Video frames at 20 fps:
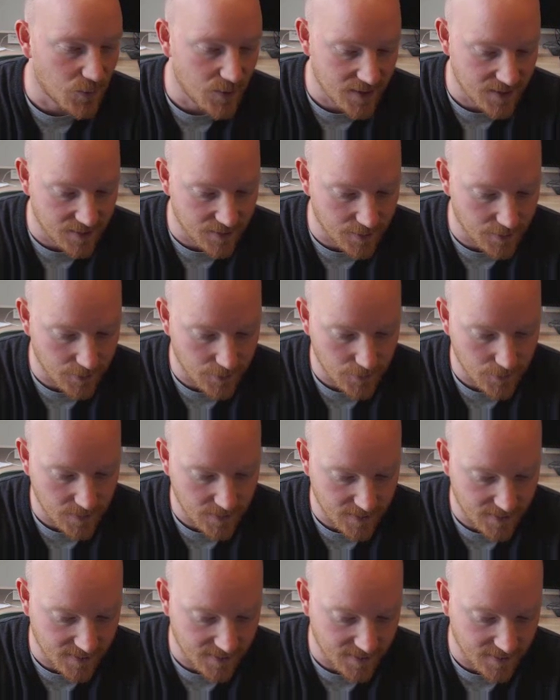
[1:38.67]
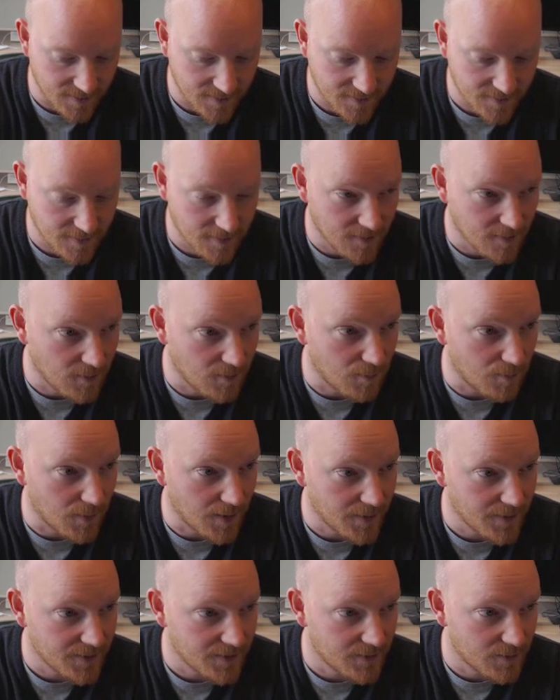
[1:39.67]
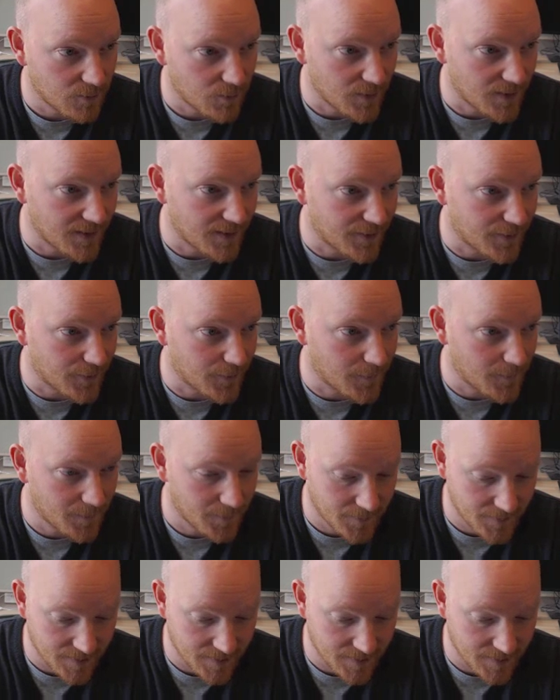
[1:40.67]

we can go we can go